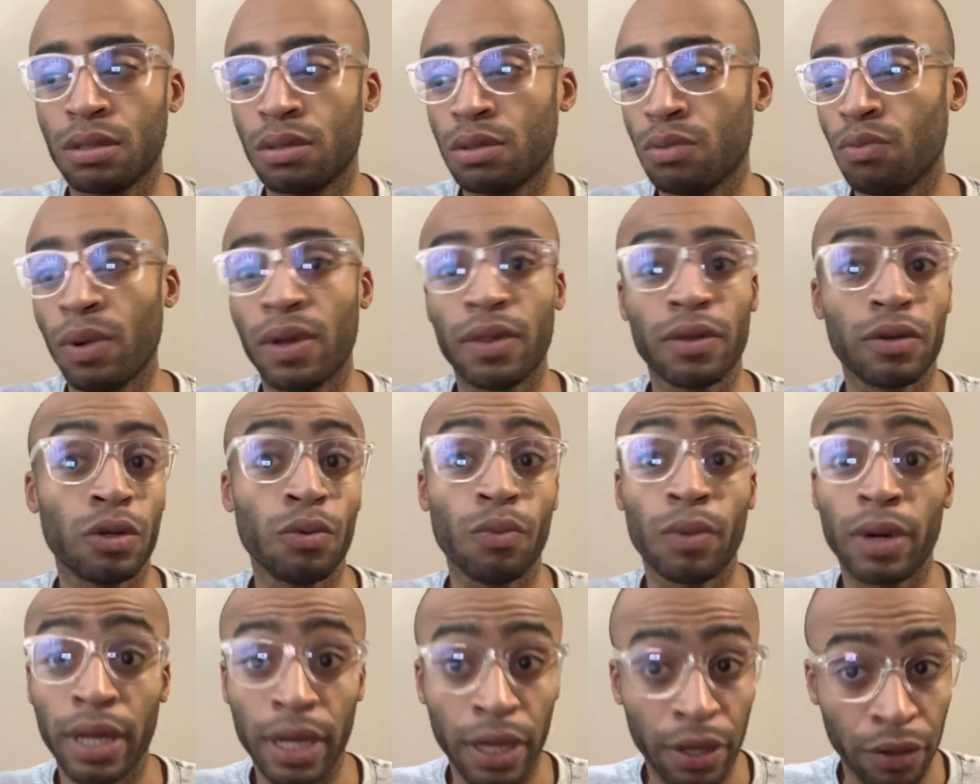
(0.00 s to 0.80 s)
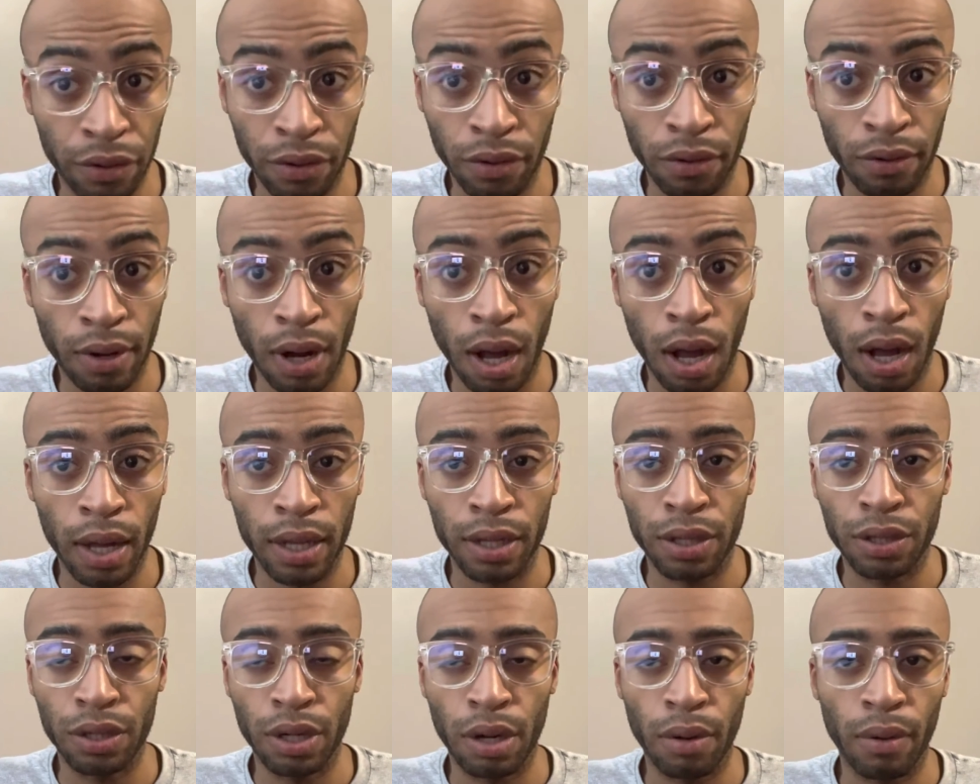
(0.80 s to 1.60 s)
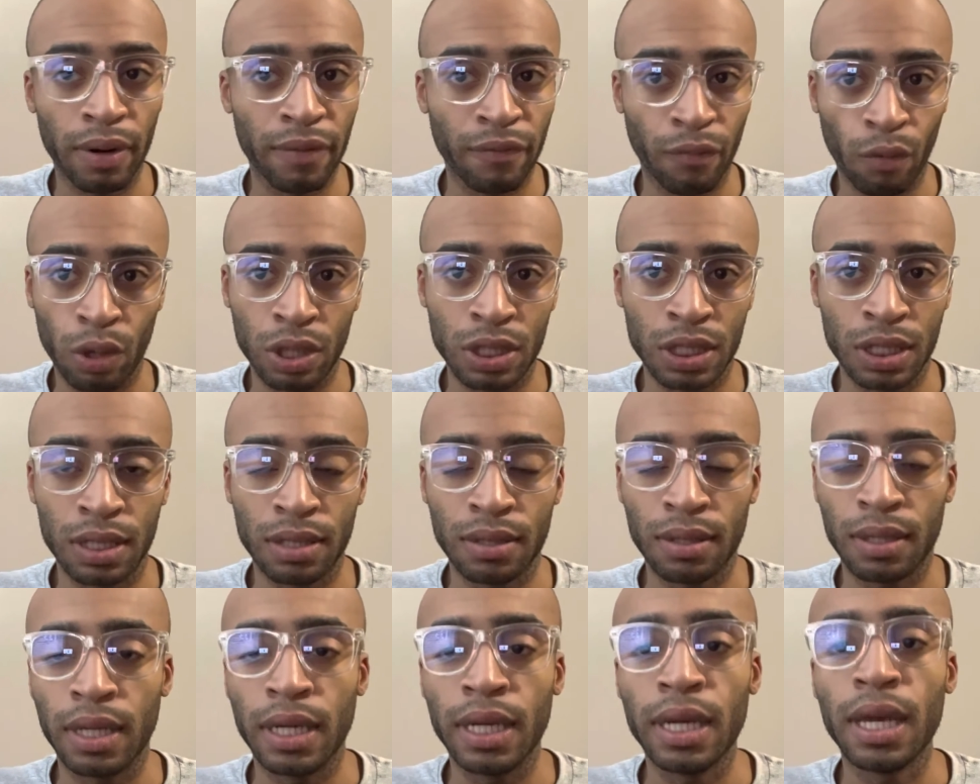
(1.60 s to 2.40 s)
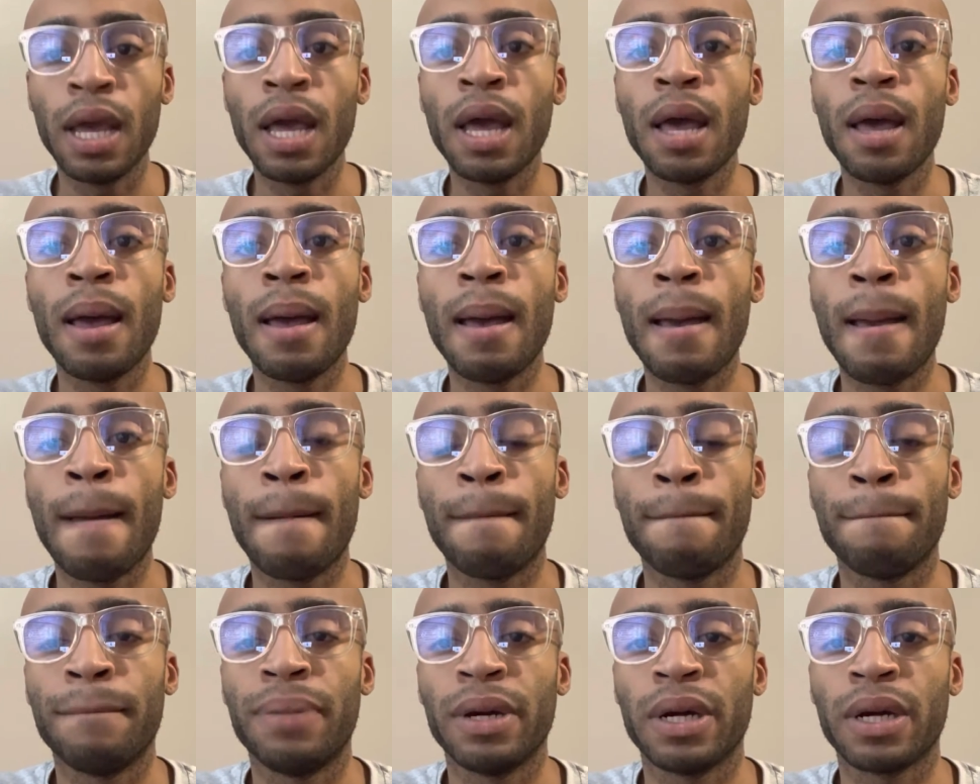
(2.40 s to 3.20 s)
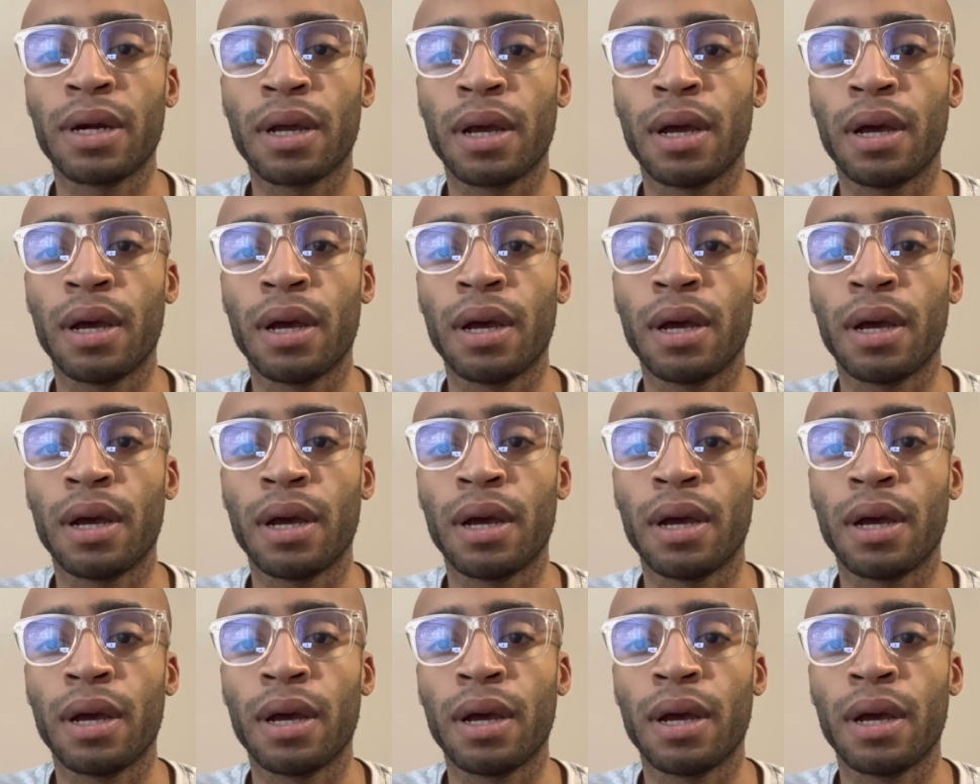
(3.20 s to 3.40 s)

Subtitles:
whether you want to hear it or not, unfortunately. But